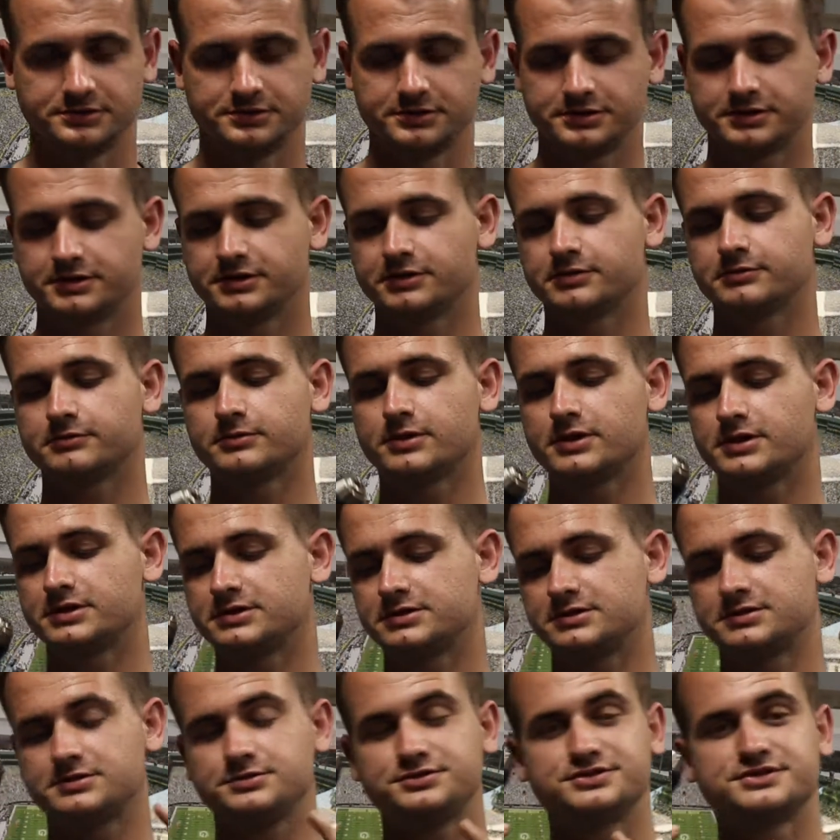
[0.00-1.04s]
You're gonna run
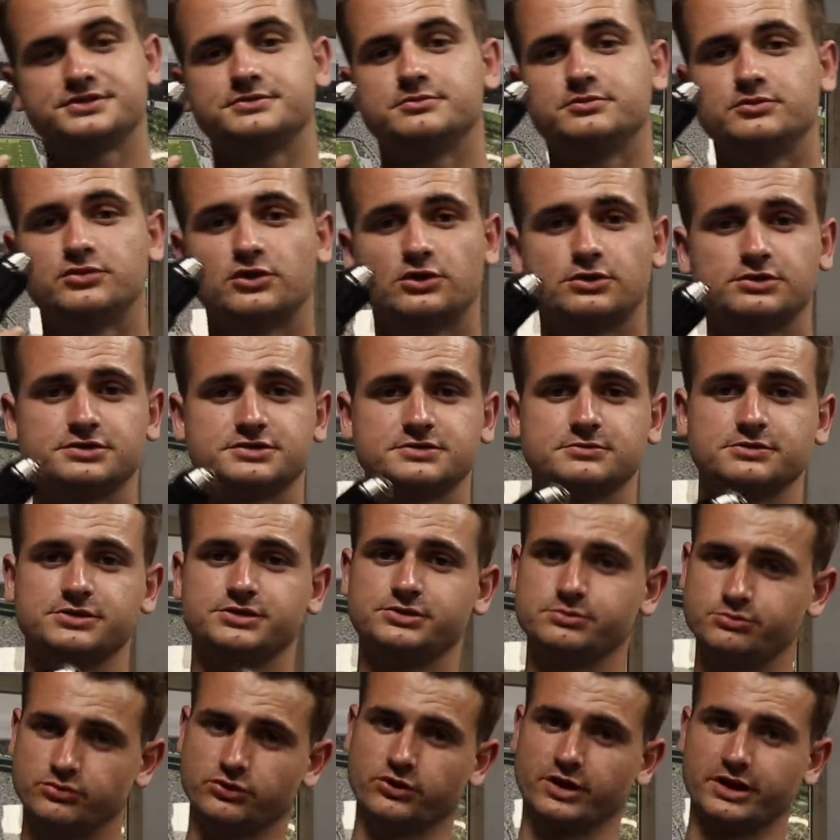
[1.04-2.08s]
into some bolts where
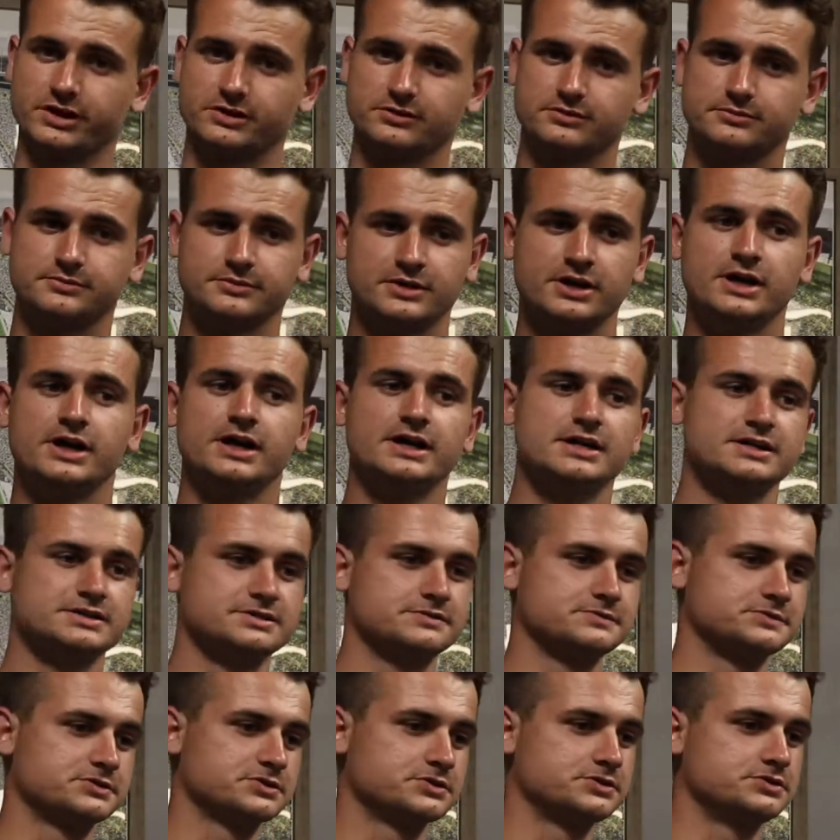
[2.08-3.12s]
you break them,
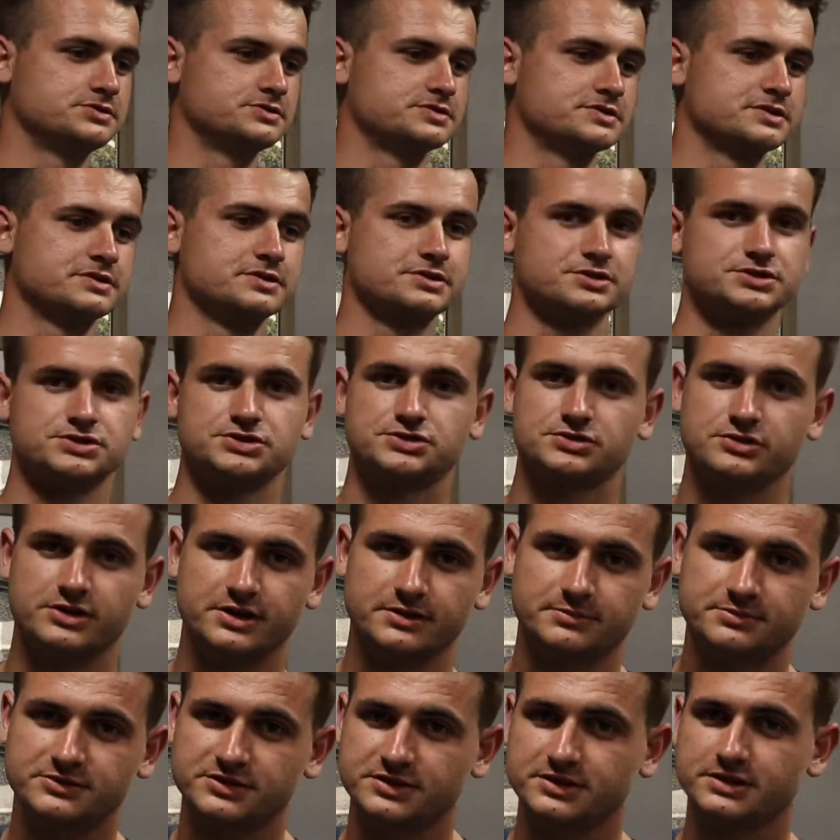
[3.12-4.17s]
some screws that are
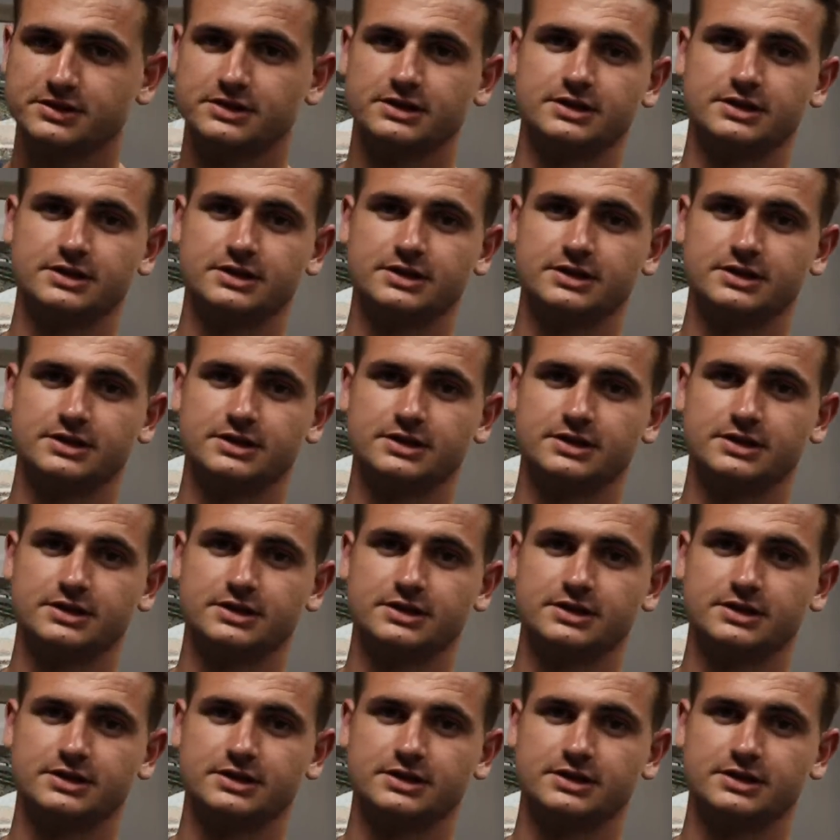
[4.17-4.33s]
stripped.